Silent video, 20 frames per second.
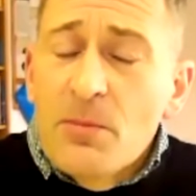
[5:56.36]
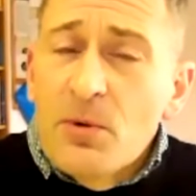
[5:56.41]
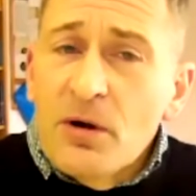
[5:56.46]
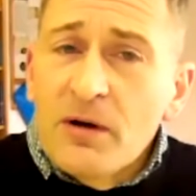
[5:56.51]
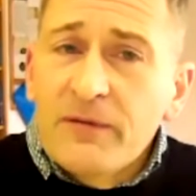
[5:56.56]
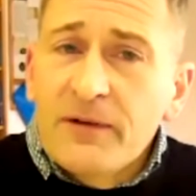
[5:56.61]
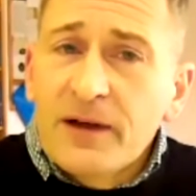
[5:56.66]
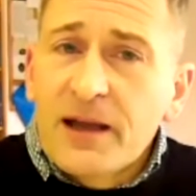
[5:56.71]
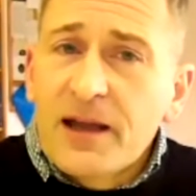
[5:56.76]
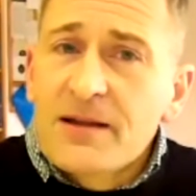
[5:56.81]

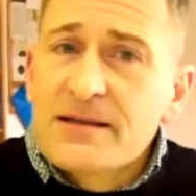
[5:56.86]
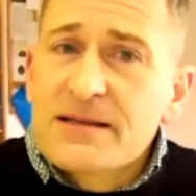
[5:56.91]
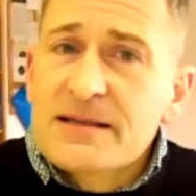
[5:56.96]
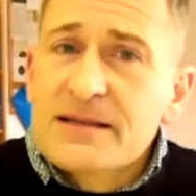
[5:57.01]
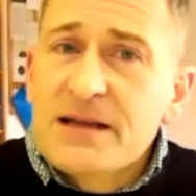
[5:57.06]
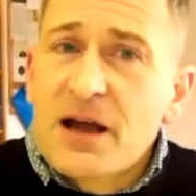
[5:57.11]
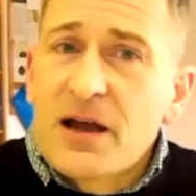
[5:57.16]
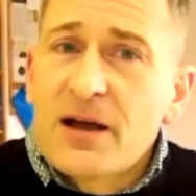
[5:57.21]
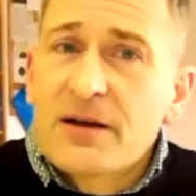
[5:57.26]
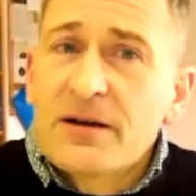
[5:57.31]

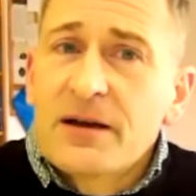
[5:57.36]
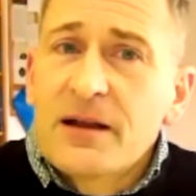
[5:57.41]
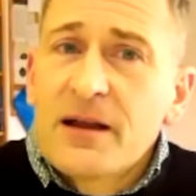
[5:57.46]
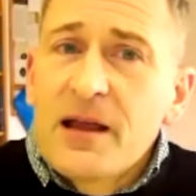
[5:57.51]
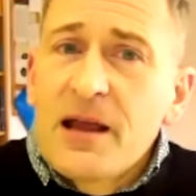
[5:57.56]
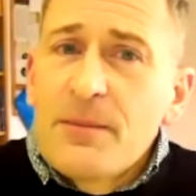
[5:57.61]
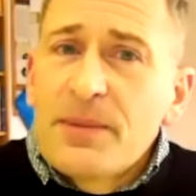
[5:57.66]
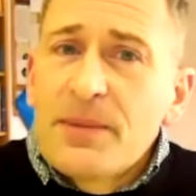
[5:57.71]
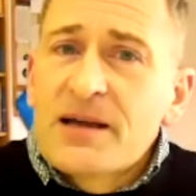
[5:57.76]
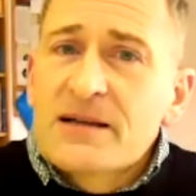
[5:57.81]
concern
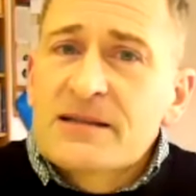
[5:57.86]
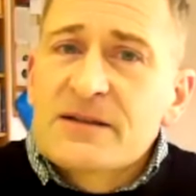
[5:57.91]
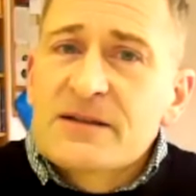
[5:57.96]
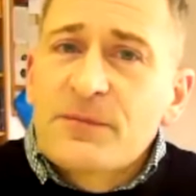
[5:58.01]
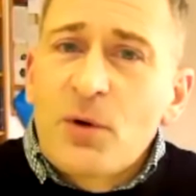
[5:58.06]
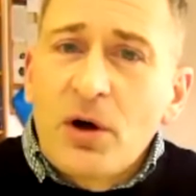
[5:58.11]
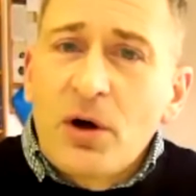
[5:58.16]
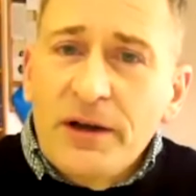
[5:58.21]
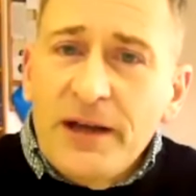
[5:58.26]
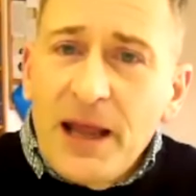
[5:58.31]
because of
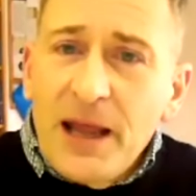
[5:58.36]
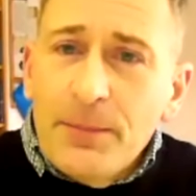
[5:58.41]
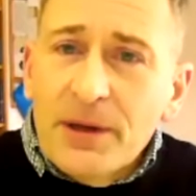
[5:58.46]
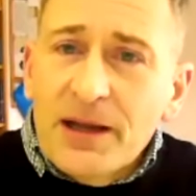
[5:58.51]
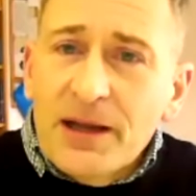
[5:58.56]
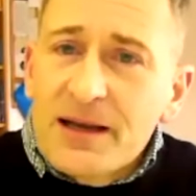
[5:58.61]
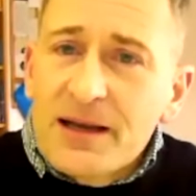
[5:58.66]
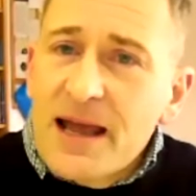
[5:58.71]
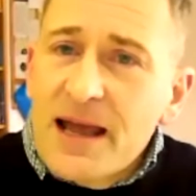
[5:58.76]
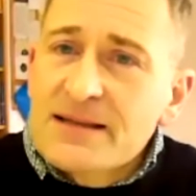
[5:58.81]
what
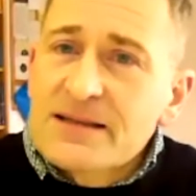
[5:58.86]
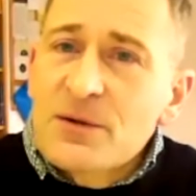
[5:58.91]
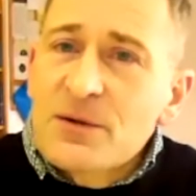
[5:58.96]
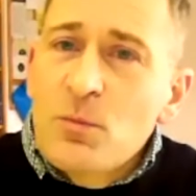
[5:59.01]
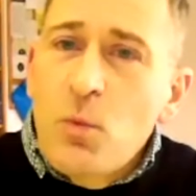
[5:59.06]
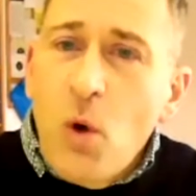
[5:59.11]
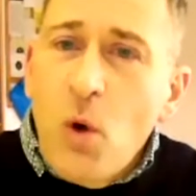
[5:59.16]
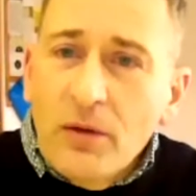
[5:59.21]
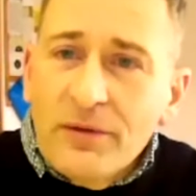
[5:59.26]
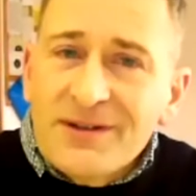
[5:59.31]
Nebuchadnezzar
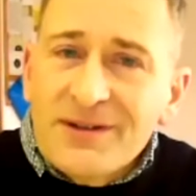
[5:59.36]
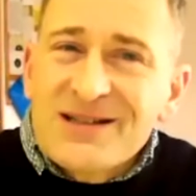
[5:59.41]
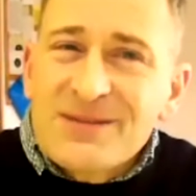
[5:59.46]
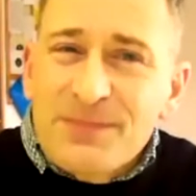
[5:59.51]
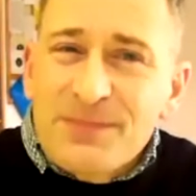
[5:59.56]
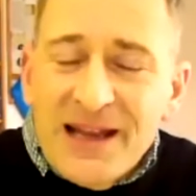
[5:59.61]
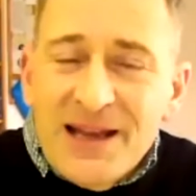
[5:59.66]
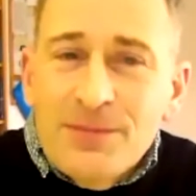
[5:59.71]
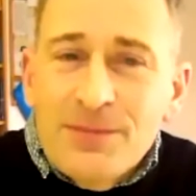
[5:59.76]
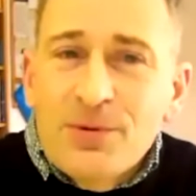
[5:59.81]
wants
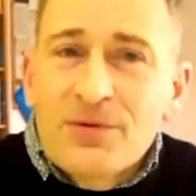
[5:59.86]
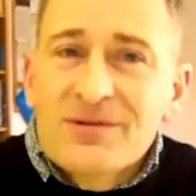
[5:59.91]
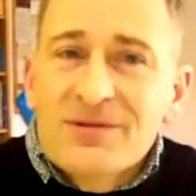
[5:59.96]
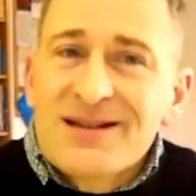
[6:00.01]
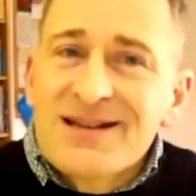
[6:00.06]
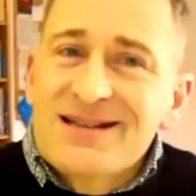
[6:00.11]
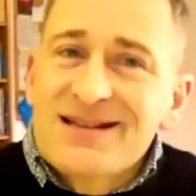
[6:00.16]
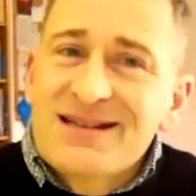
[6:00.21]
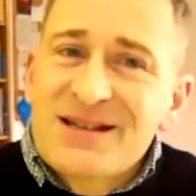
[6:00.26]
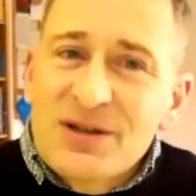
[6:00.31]
people
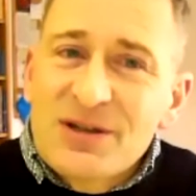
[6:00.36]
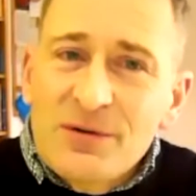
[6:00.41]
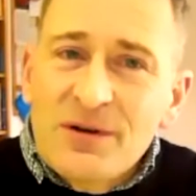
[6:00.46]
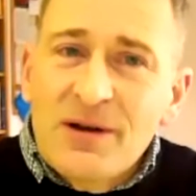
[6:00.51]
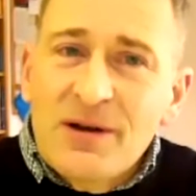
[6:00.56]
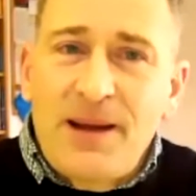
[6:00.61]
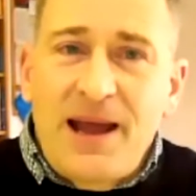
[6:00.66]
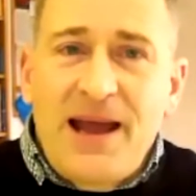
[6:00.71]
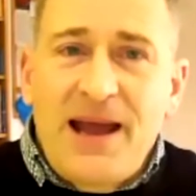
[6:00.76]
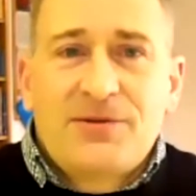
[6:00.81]
to do
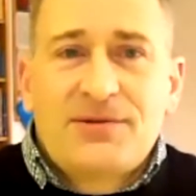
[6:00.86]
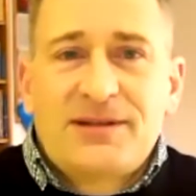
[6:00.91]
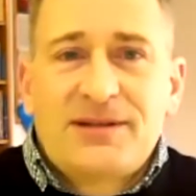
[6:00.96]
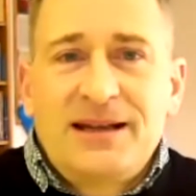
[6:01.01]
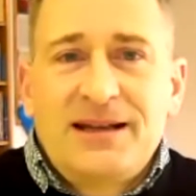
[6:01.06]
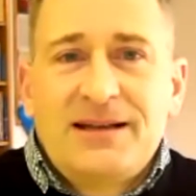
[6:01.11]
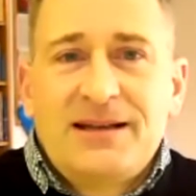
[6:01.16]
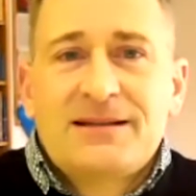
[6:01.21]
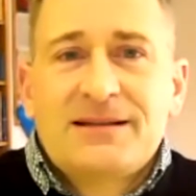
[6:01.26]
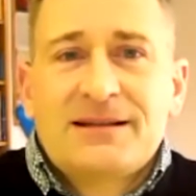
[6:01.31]
about it.
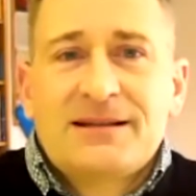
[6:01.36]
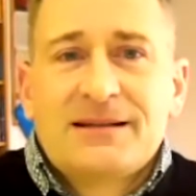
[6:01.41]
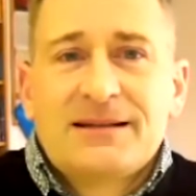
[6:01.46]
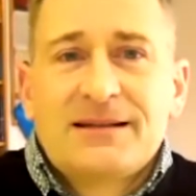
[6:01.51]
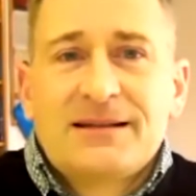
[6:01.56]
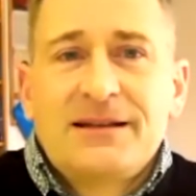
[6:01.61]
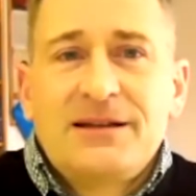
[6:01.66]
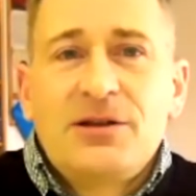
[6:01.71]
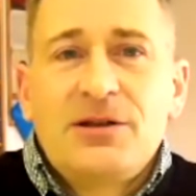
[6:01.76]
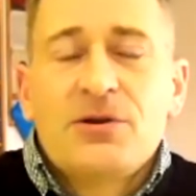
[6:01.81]

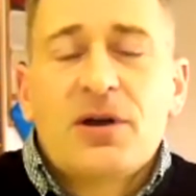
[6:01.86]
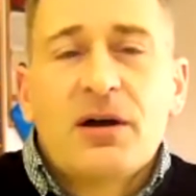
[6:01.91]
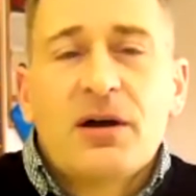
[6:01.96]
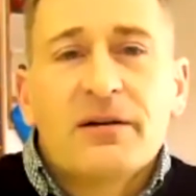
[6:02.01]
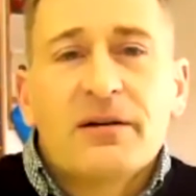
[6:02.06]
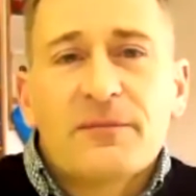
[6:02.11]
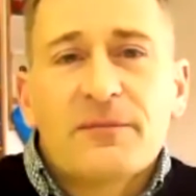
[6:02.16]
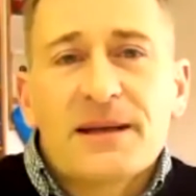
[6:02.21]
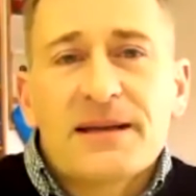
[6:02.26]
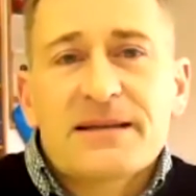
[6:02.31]
You can't
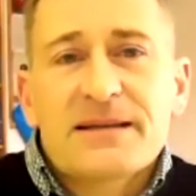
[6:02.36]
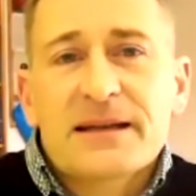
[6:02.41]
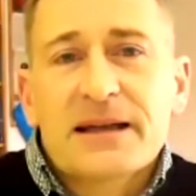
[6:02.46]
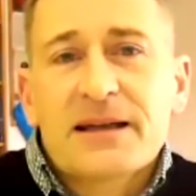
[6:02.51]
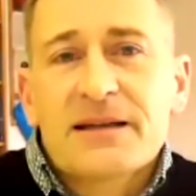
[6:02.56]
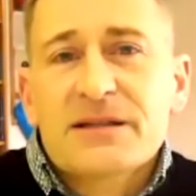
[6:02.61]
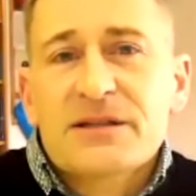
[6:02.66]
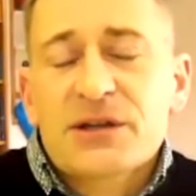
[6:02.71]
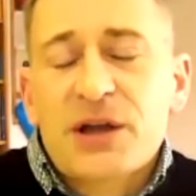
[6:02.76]
have missed it as Joe